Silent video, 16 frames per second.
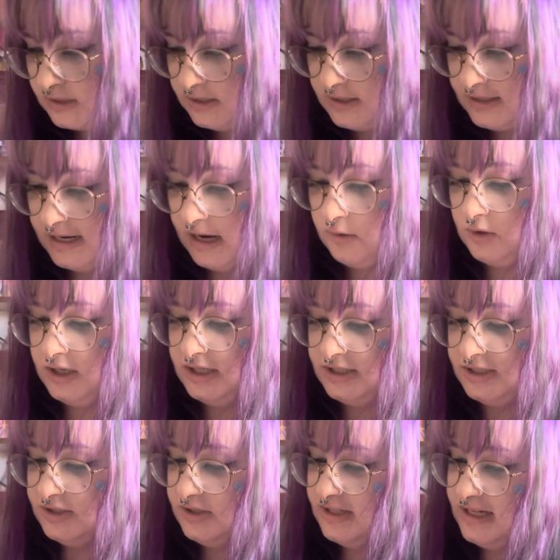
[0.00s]
Now
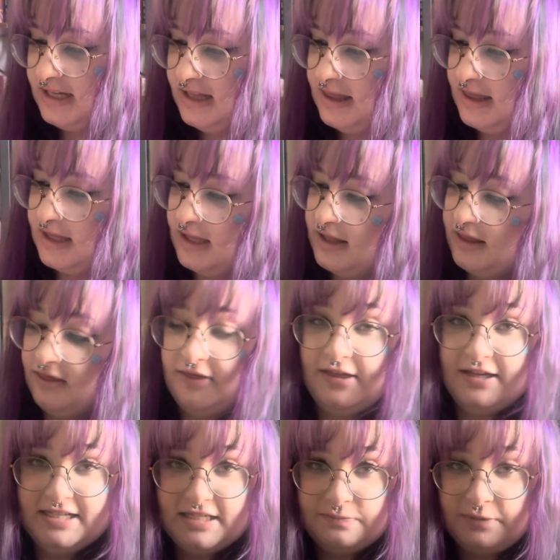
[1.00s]
underneath
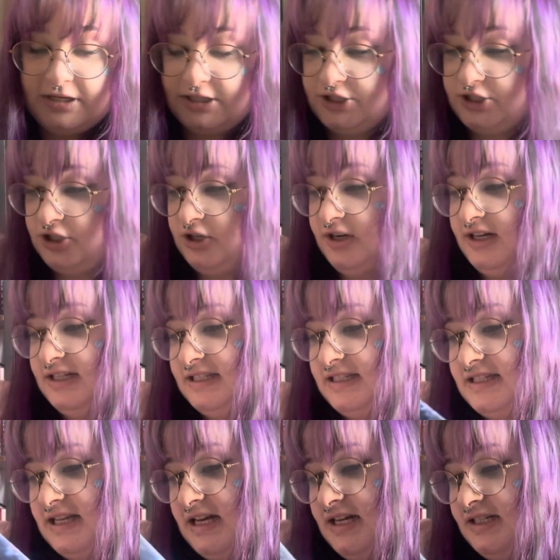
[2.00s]
this picture it
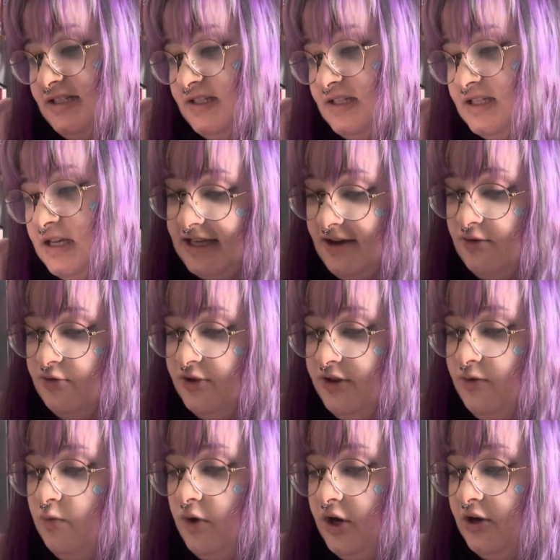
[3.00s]
says, "I only
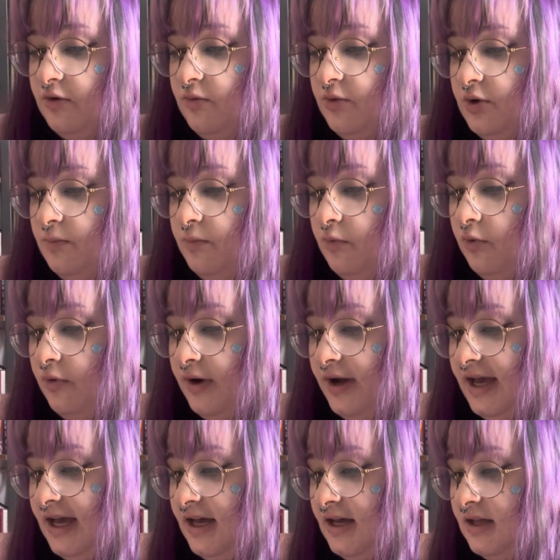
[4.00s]
wonder what a
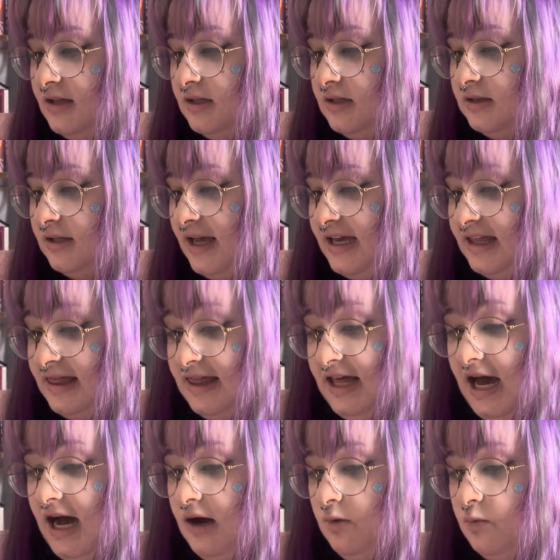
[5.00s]
boy like
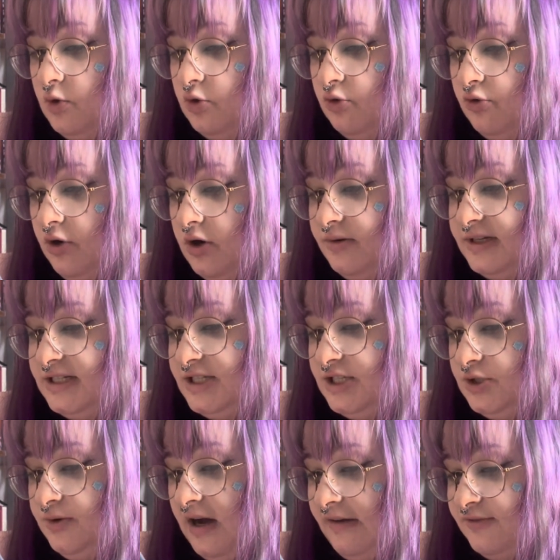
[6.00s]
that will grow
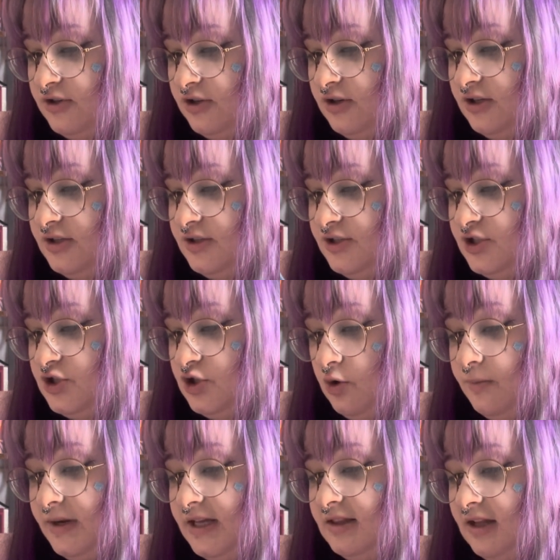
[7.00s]
into after so
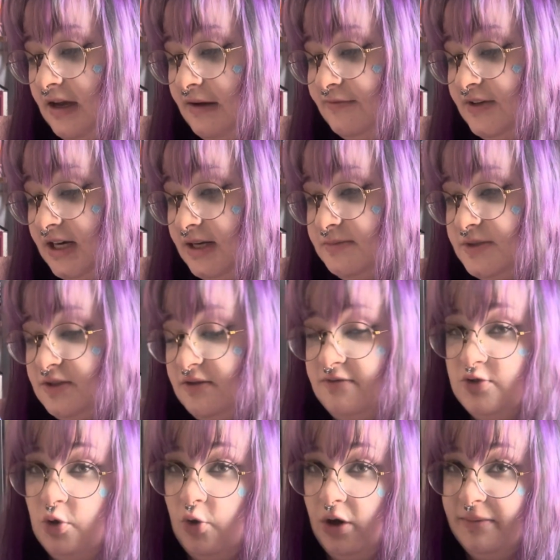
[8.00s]
many lifetimes of
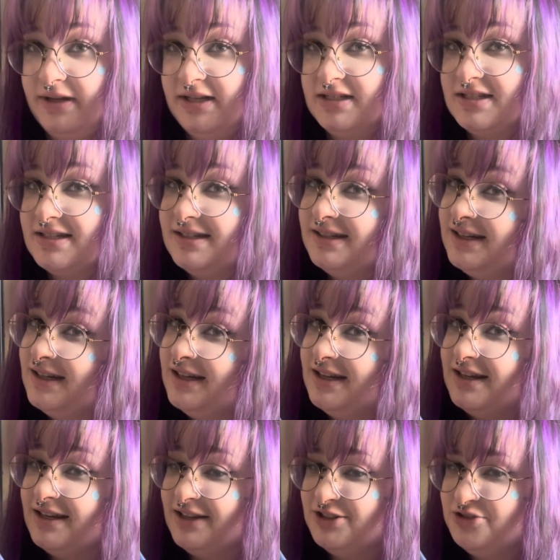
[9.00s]
torment."
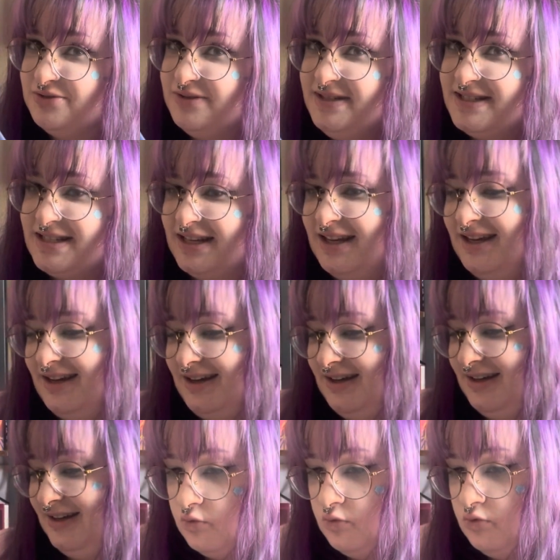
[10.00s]

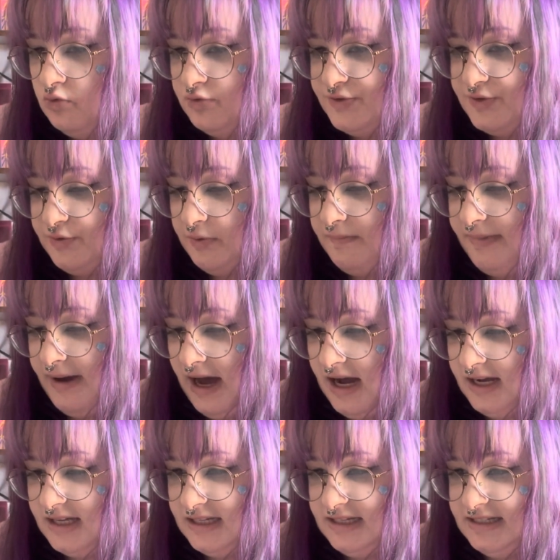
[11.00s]
Interesting. Ooh, so the
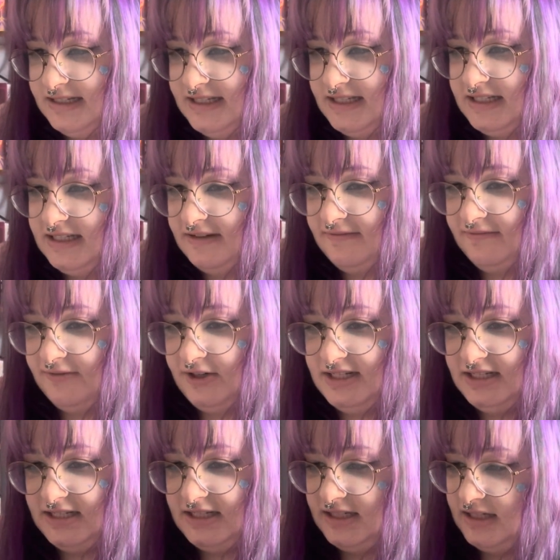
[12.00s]
back is
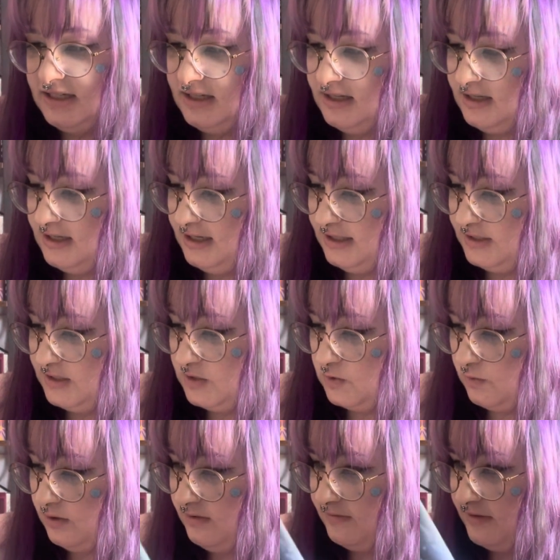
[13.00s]
different. It's
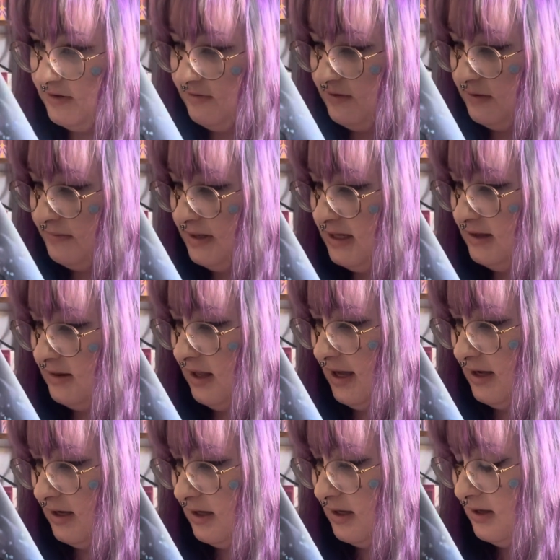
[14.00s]
sort of giving me
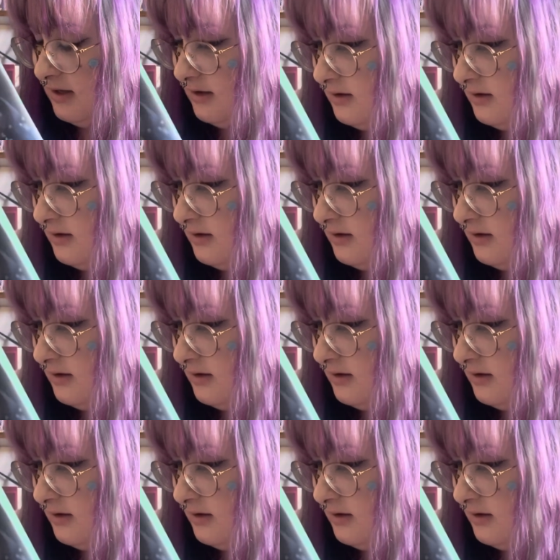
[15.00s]
like